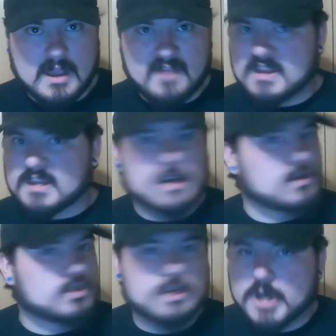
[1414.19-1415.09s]
and it
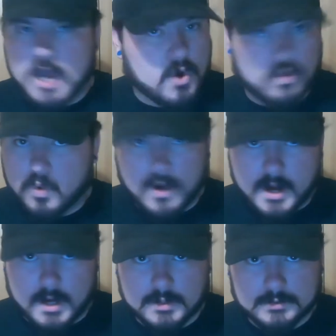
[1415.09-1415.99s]
goes
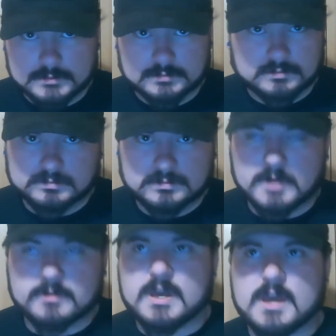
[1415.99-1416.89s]
nowhere.
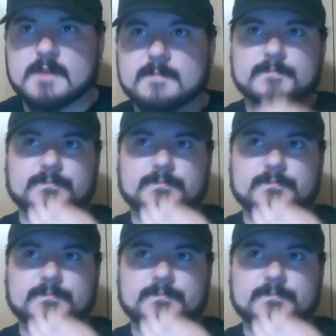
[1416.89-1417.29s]
Okay.